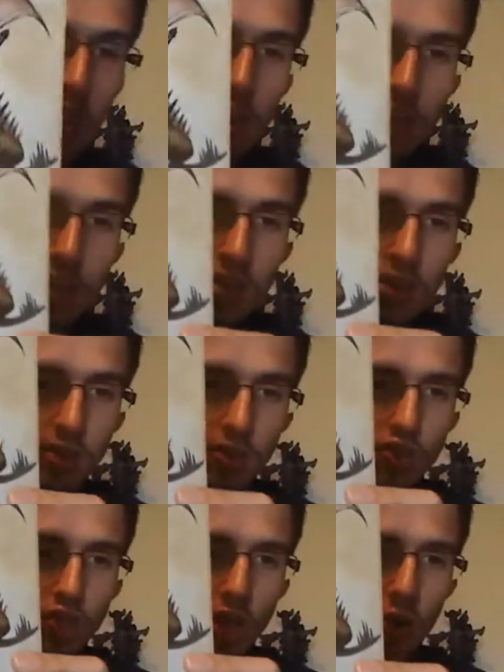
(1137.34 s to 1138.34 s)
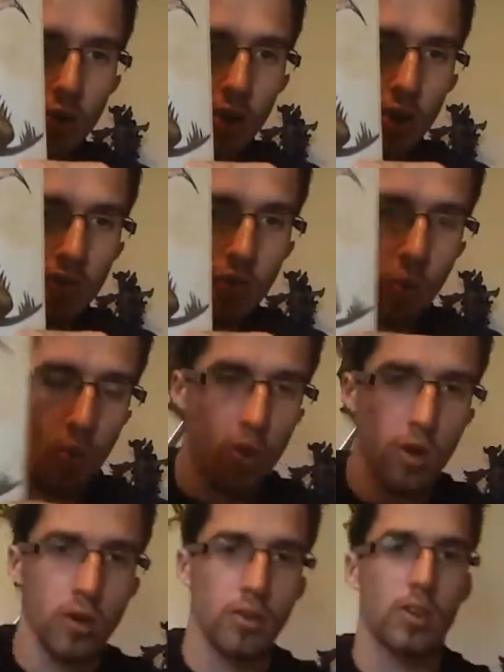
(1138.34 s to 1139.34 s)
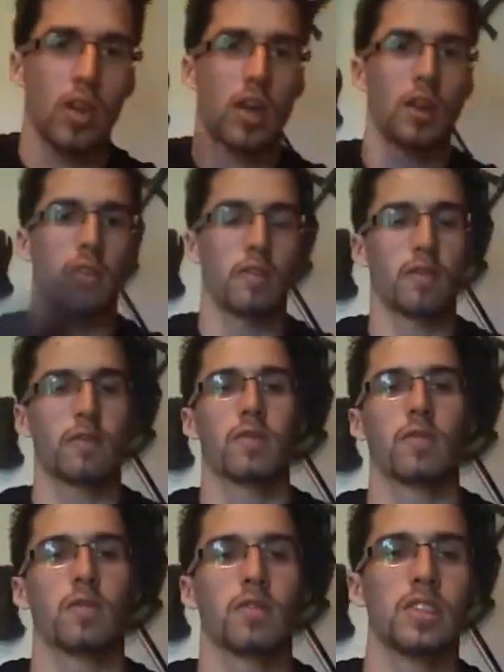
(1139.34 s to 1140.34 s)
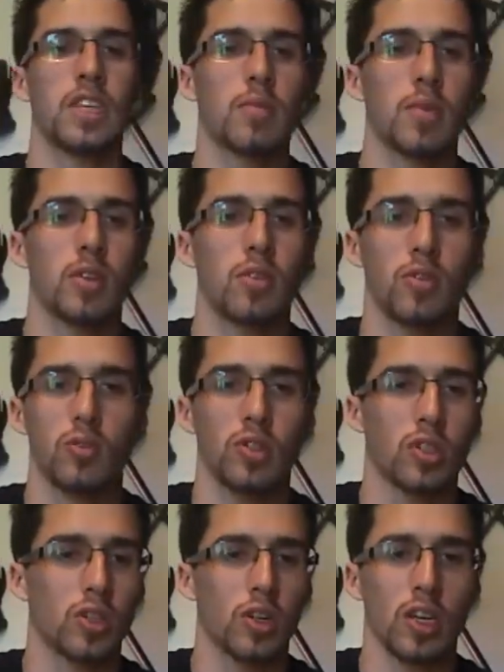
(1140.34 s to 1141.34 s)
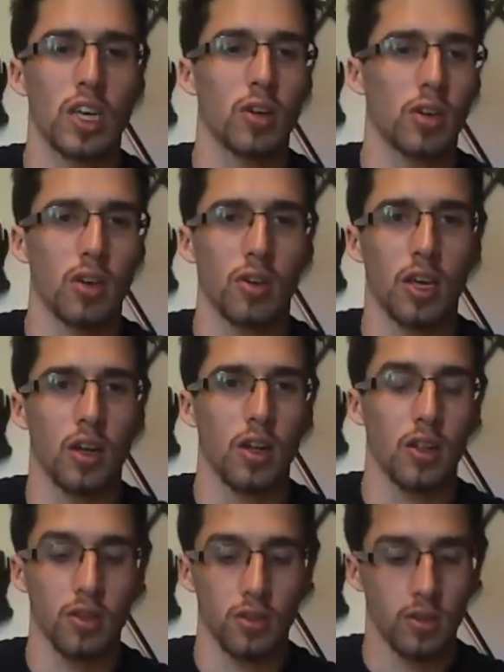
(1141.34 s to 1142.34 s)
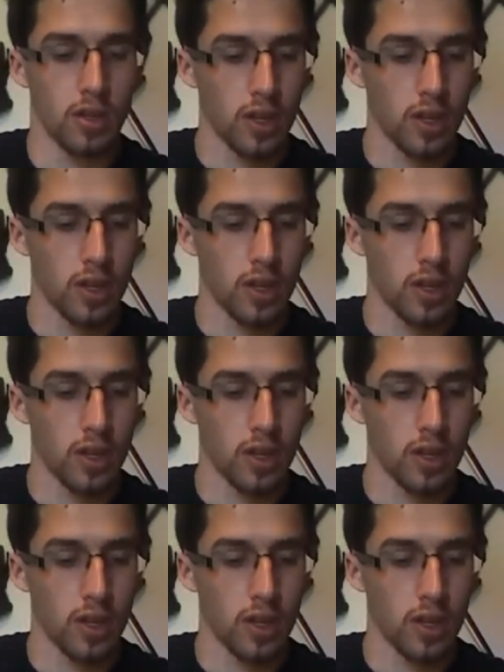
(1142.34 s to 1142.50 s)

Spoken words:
the general of war kind of demon who's just going to kill